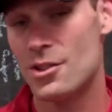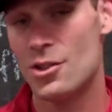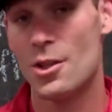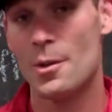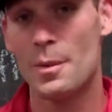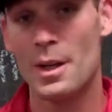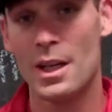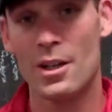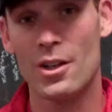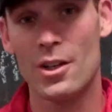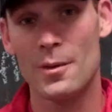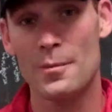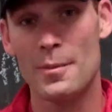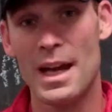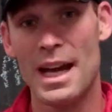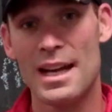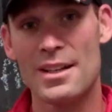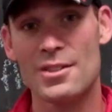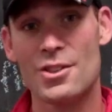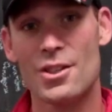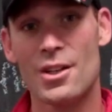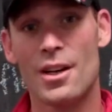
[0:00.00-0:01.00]
should be a good
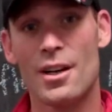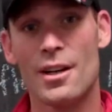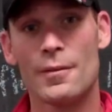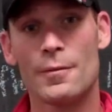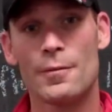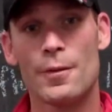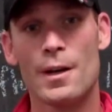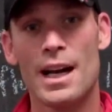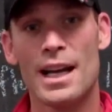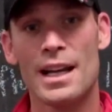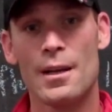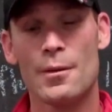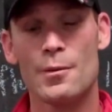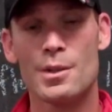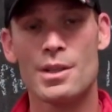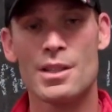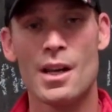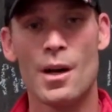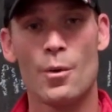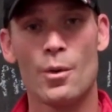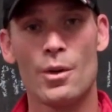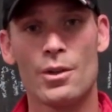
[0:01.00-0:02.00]
match. On Friday, we
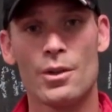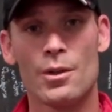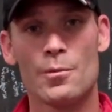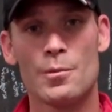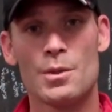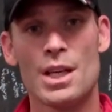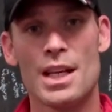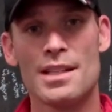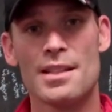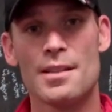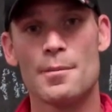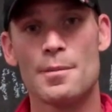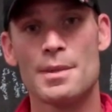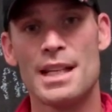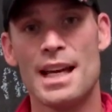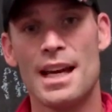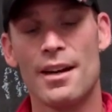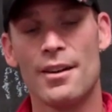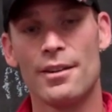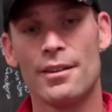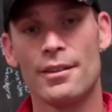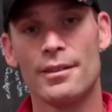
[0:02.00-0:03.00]
saw William Jessup
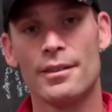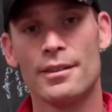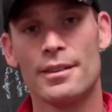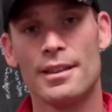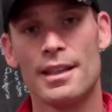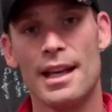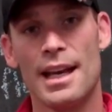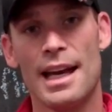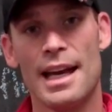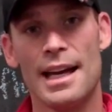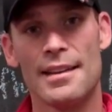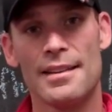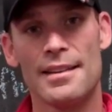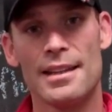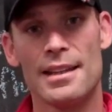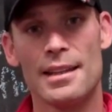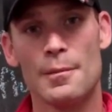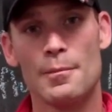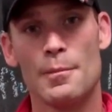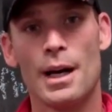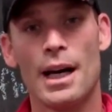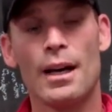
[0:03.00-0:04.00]
down at
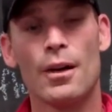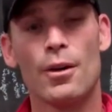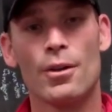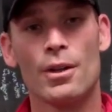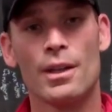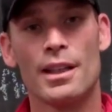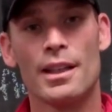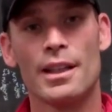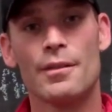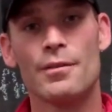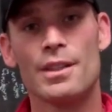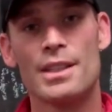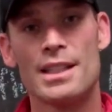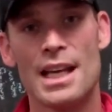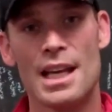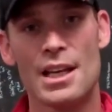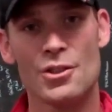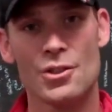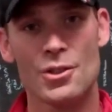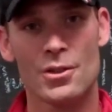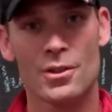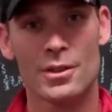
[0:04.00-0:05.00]
the Biola
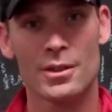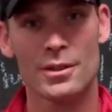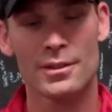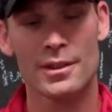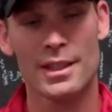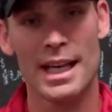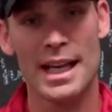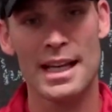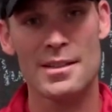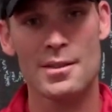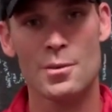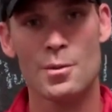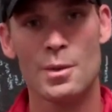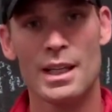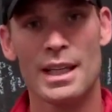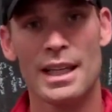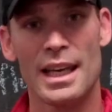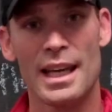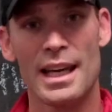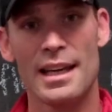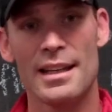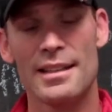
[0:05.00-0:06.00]
Invitational last
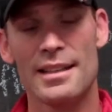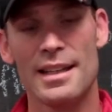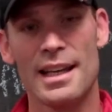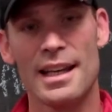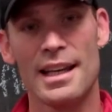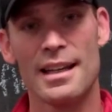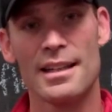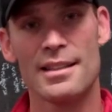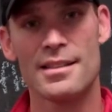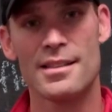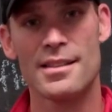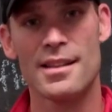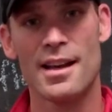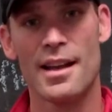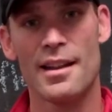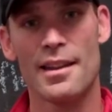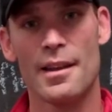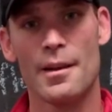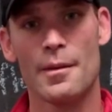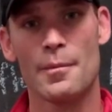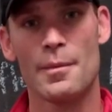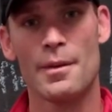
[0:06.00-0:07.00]
weekend and saw
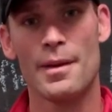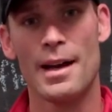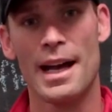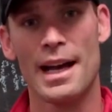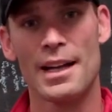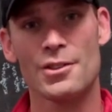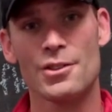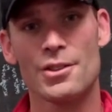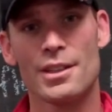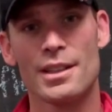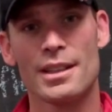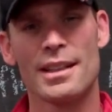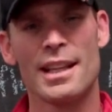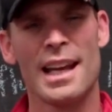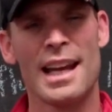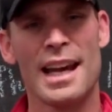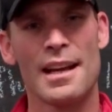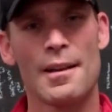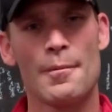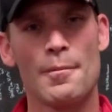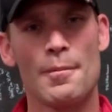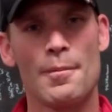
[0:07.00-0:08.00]
them, actually, they
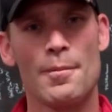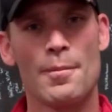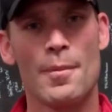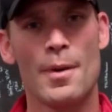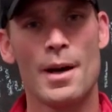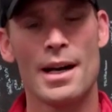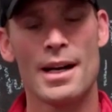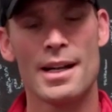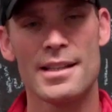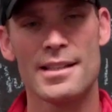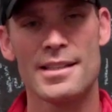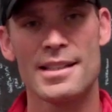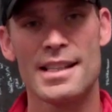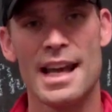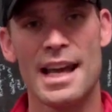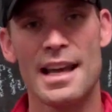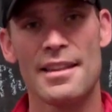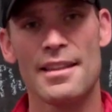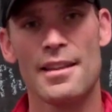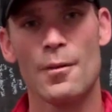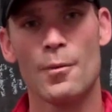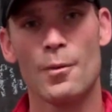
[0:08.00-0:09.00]
had a
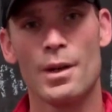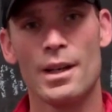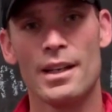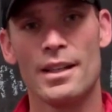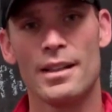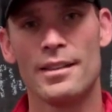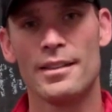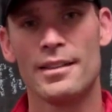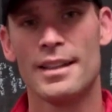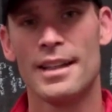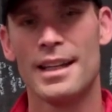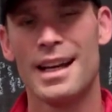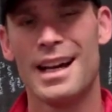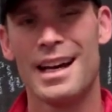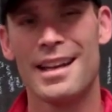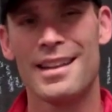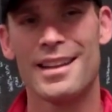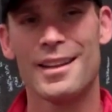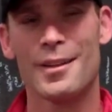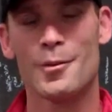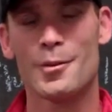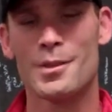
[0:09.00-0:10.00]
set that went,
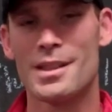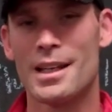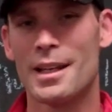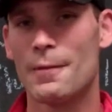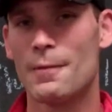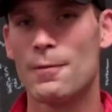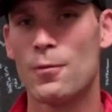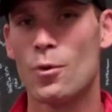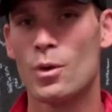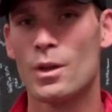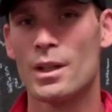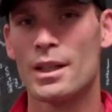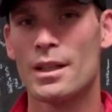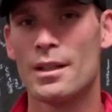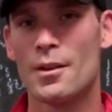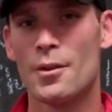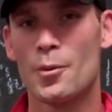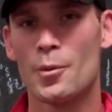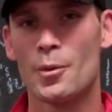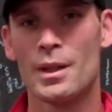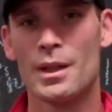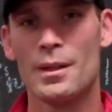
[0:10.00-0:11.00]
I think it was like
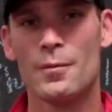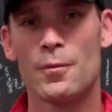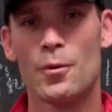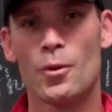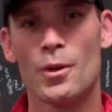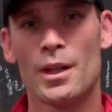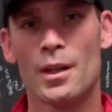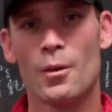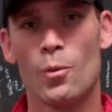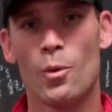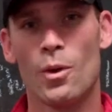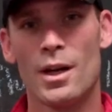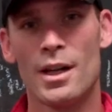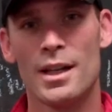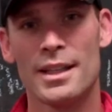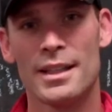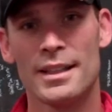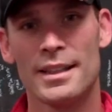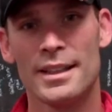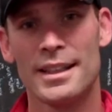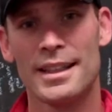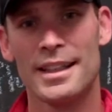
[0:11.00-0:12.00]

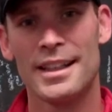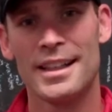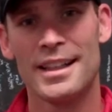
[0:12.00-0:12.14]
43-41,